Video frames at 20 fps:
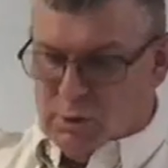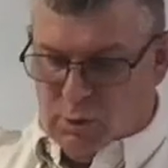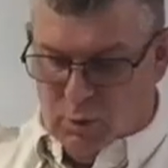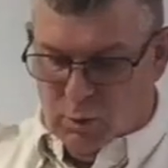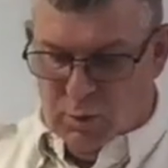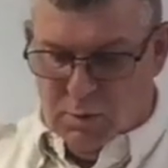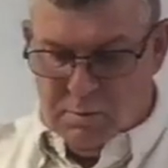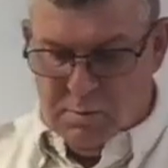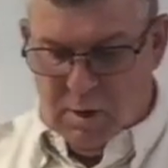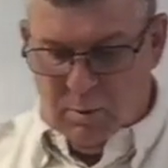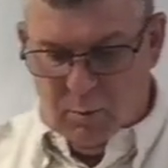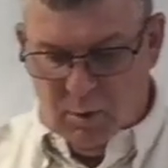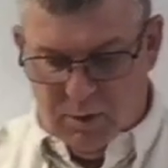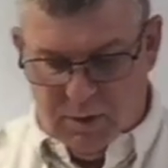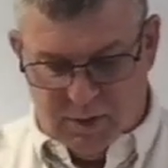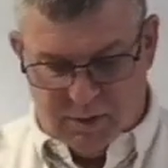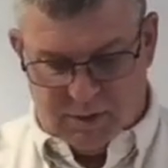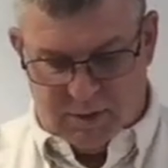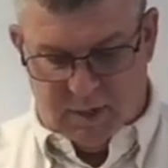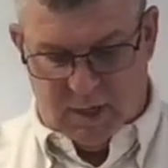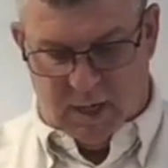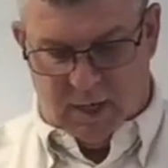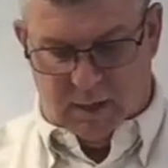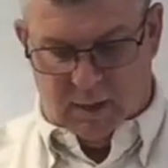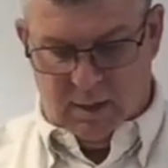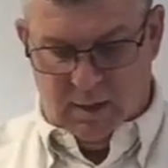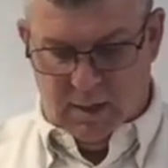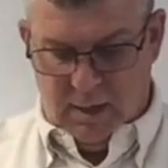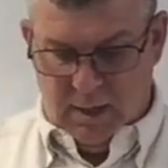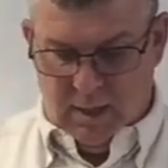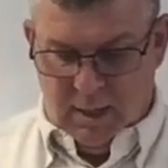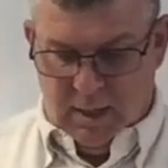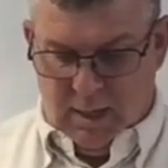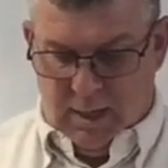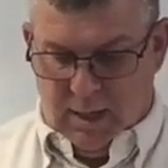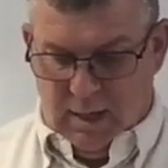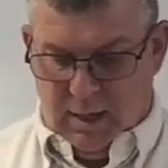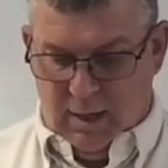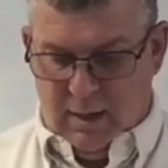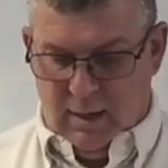to remember this day
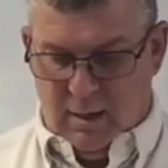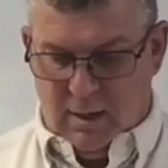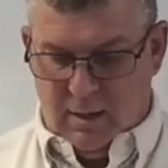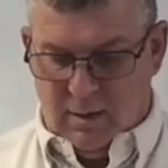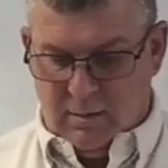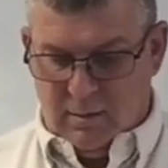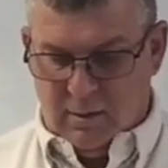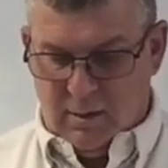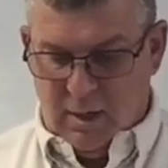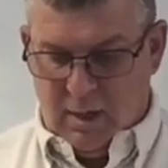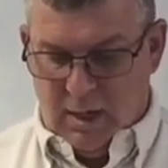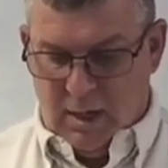in